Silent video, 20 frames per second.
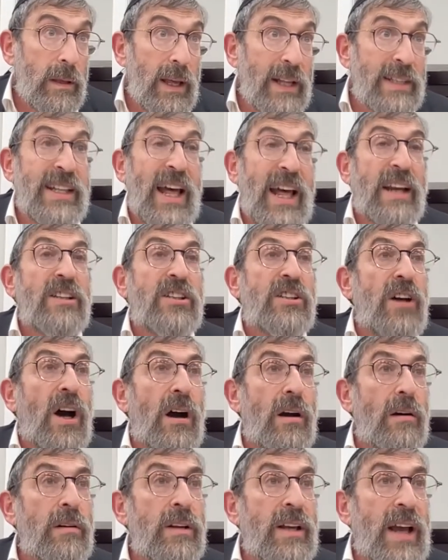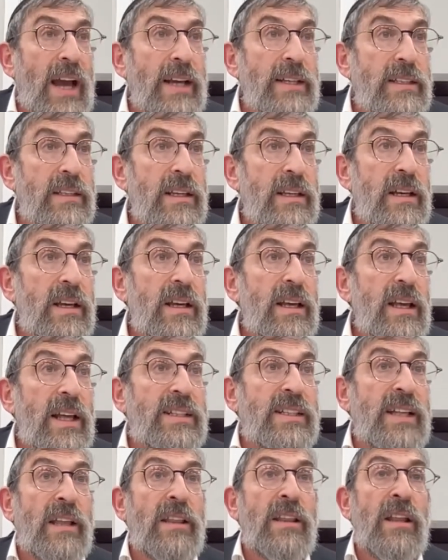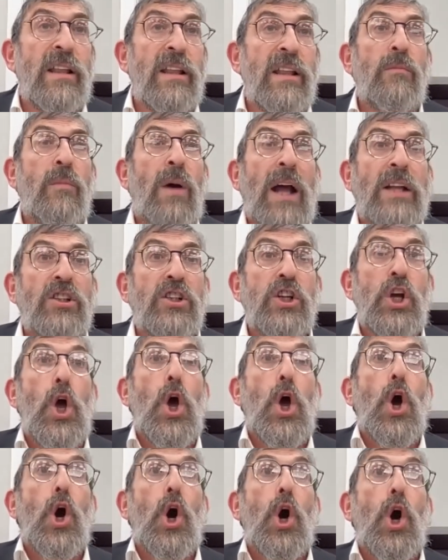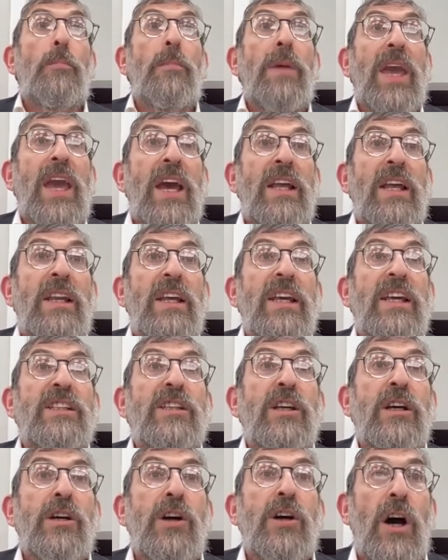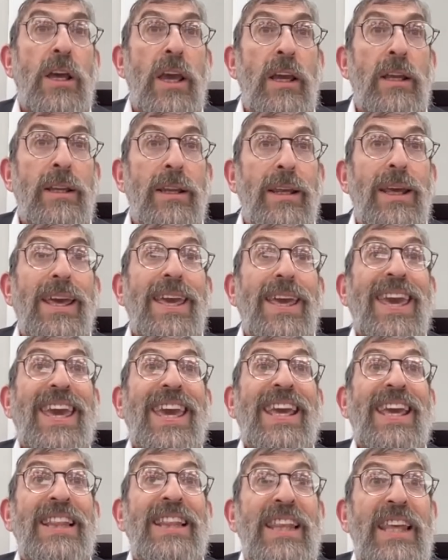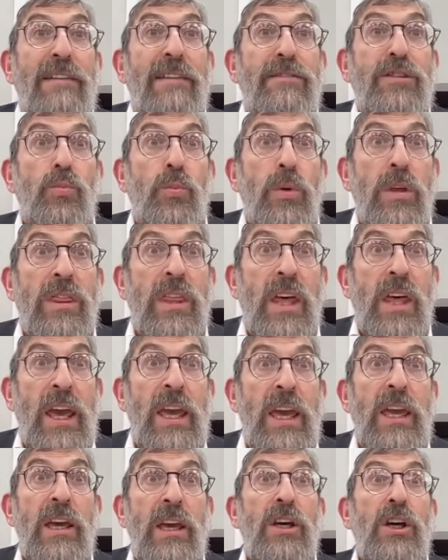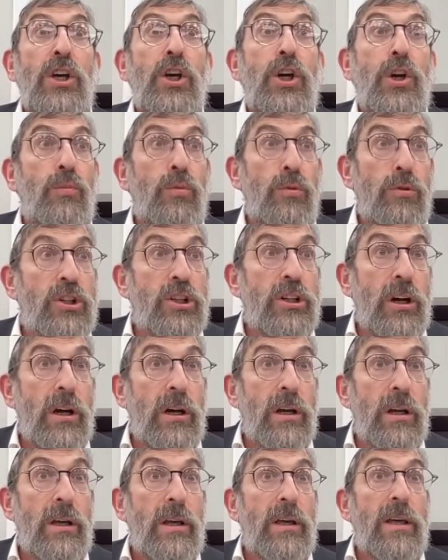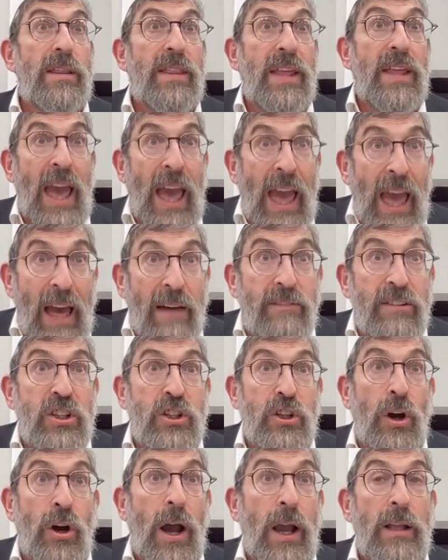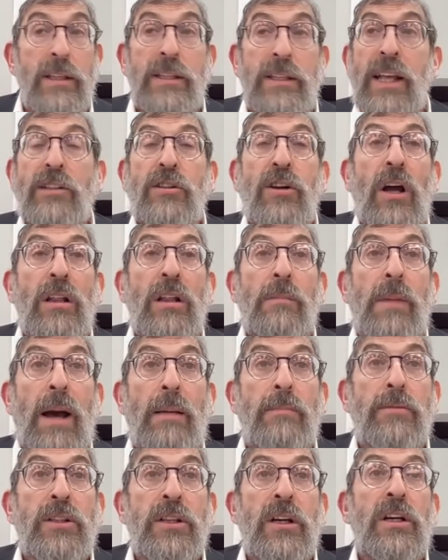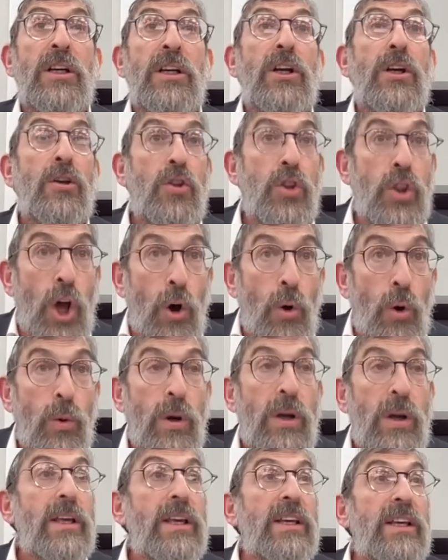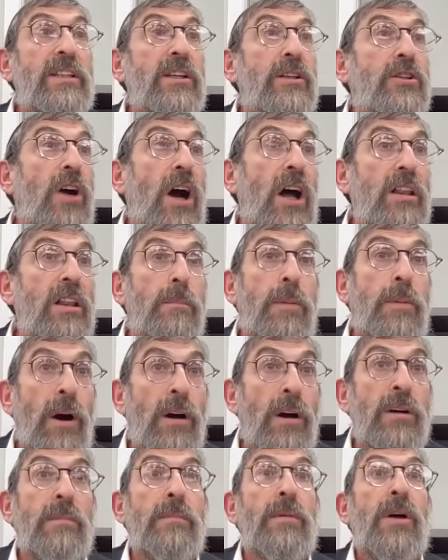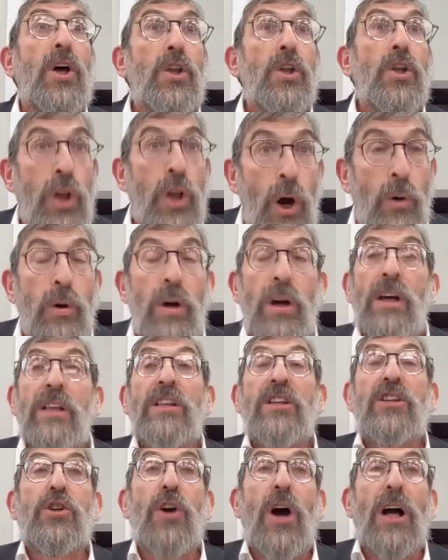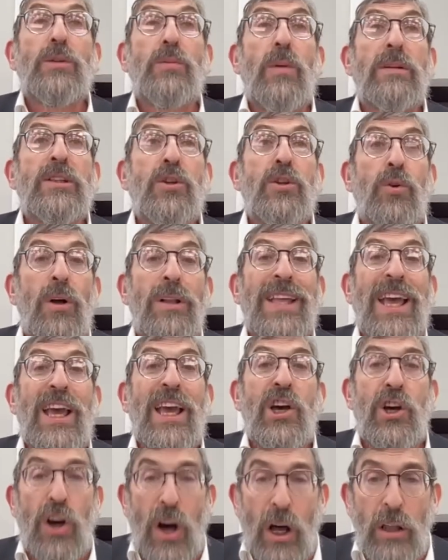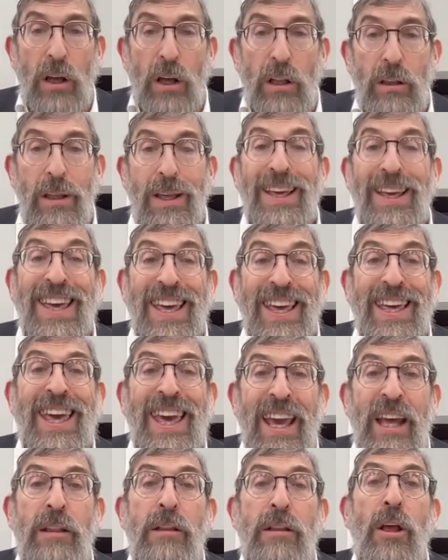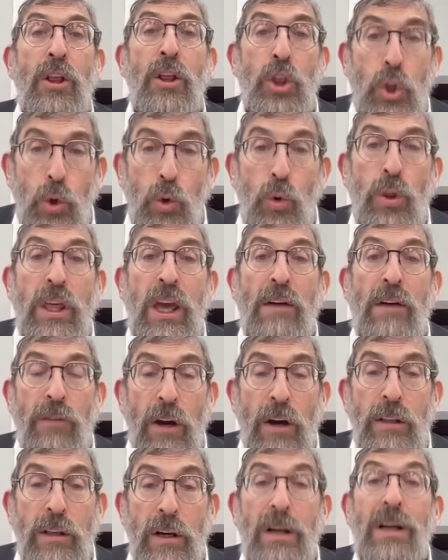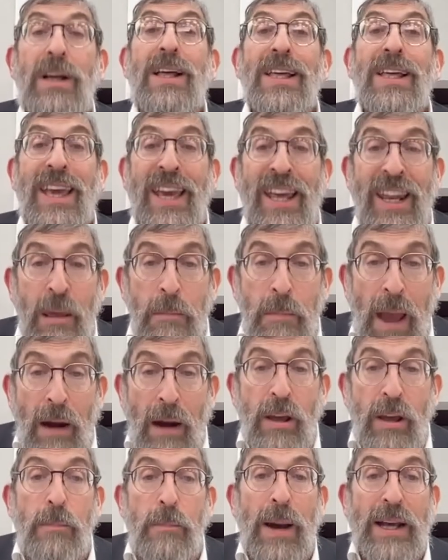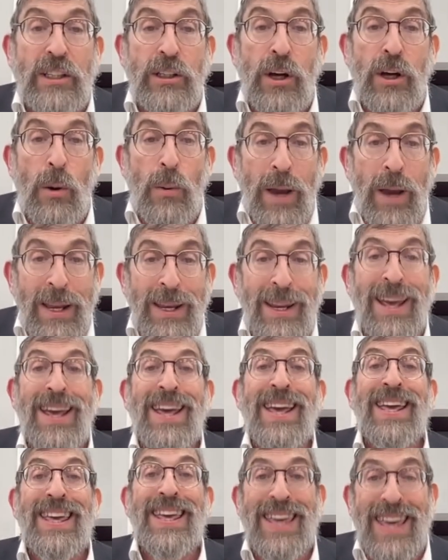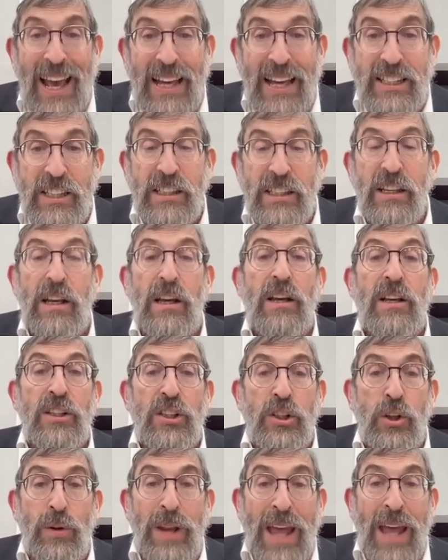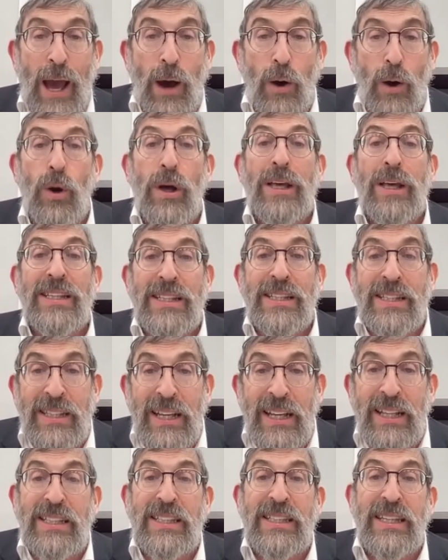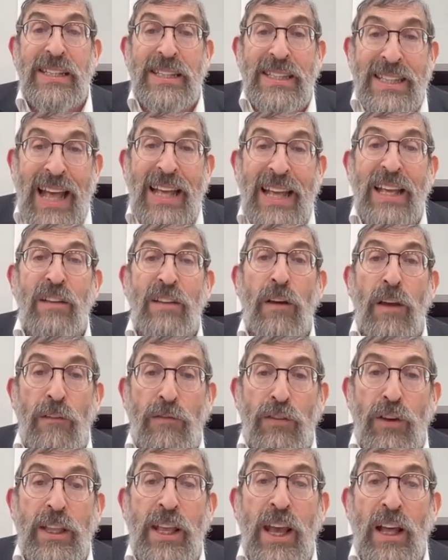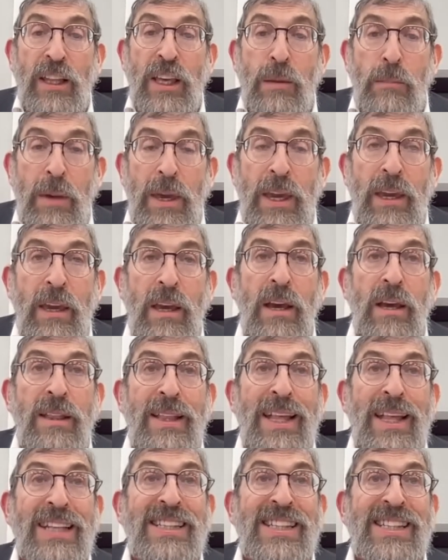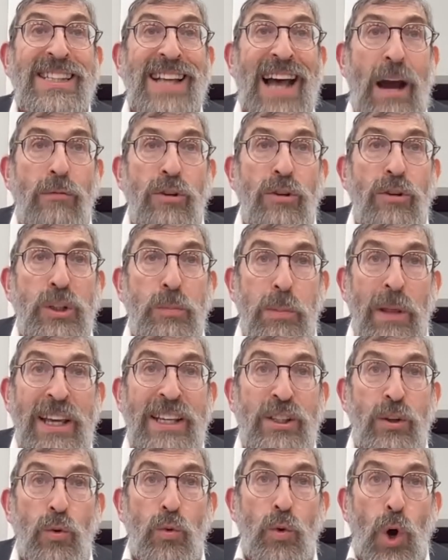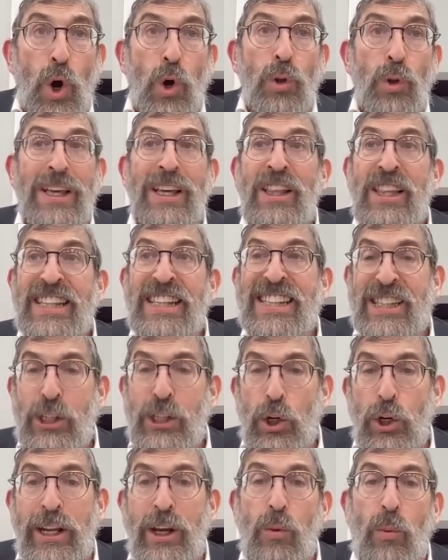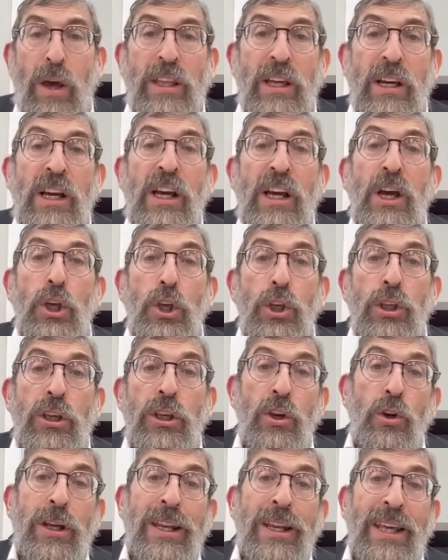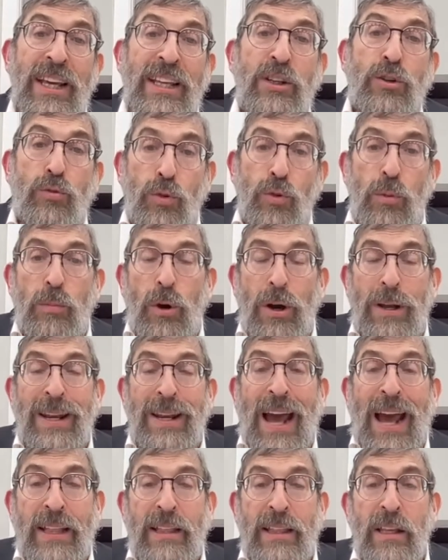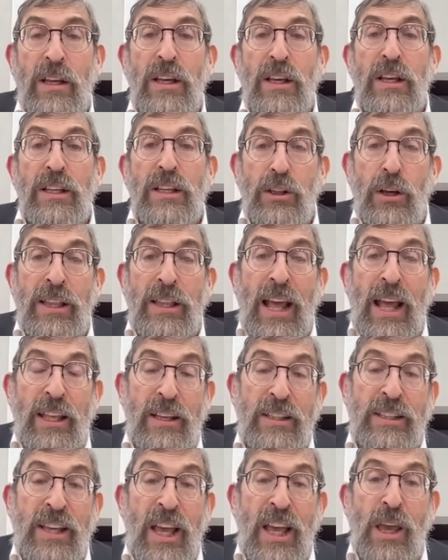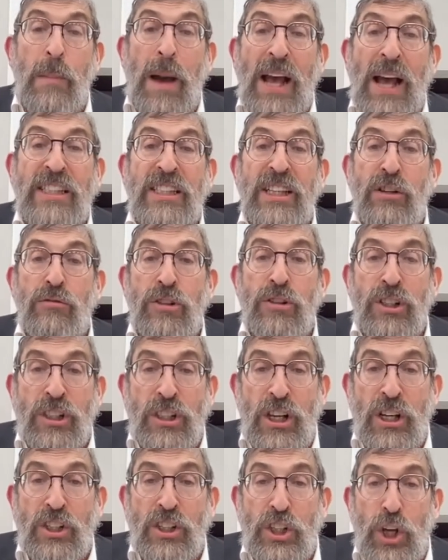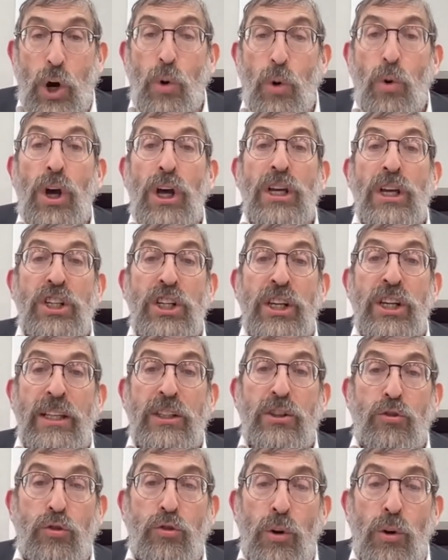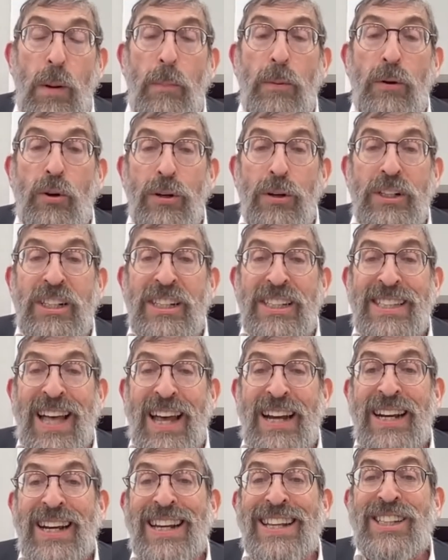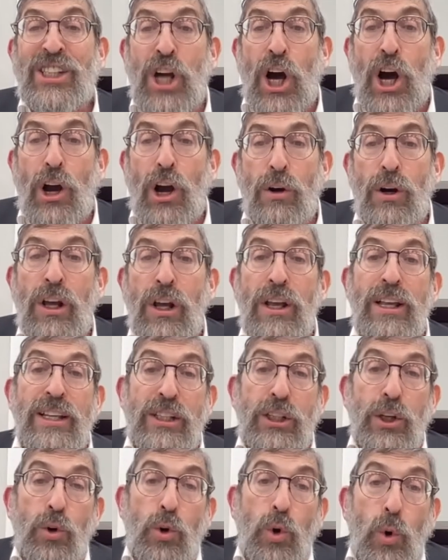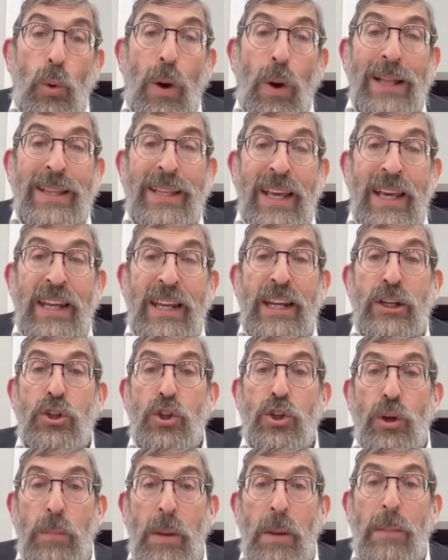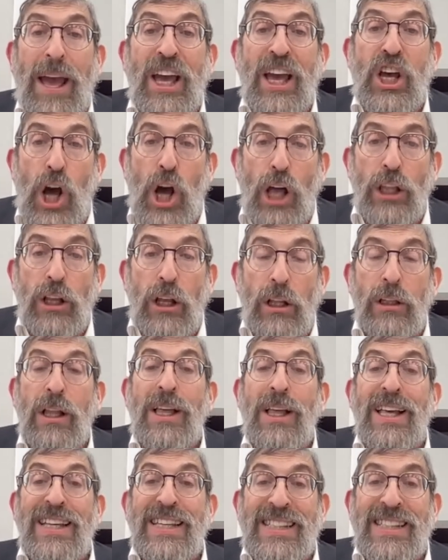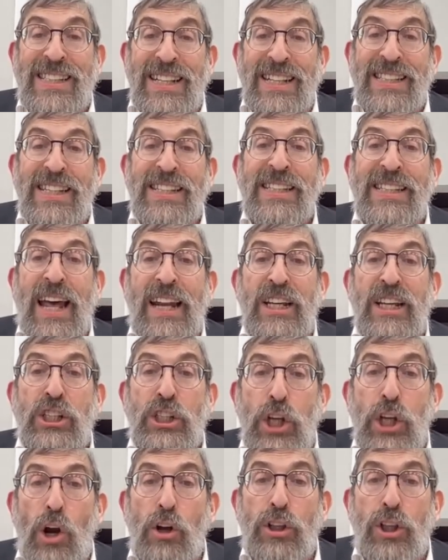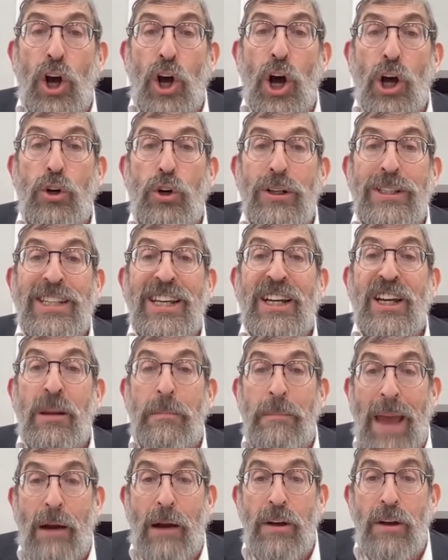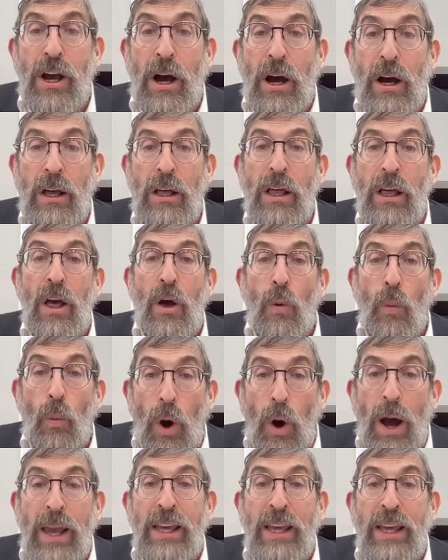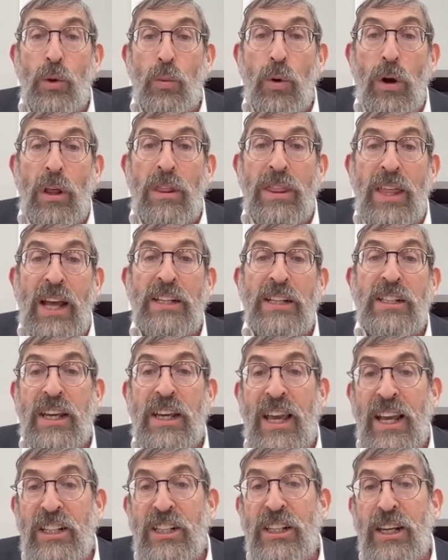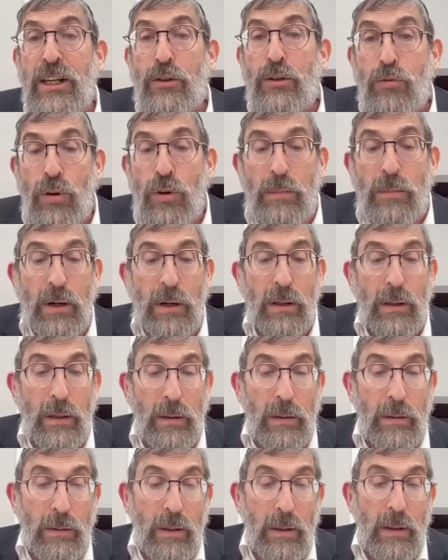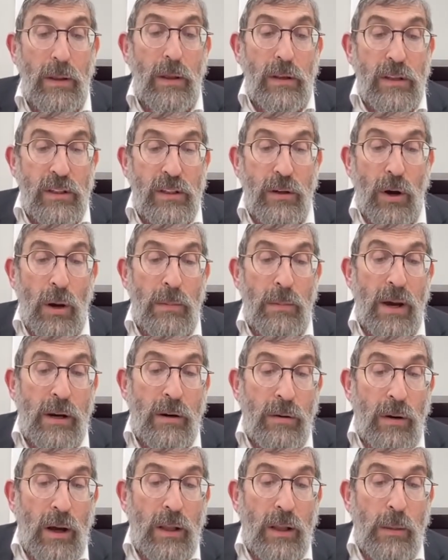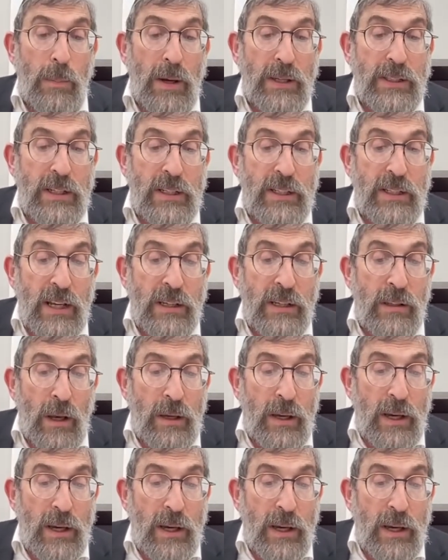It's not a zar. Guys, it's not, watch. A man is a kohen. He lives with a gerusha. They have a child. Is that child a mamza? No. Is the child a pogum? No. The child's what's called a cholol. He can't do the avoidah. Can he marry a bas kohen? Yes. So now, since this, not, if you're telling me that zarus plays a role in discerning whether you can eat truma or not, so in that you're saying Masa Grusha so she eats truma because she's not an Izar. So who adin it should be by a cholol. Since it's not a zar to her because he could marry her, why in the world then can't she eat truma? So Amakra, the pasuk says, Lo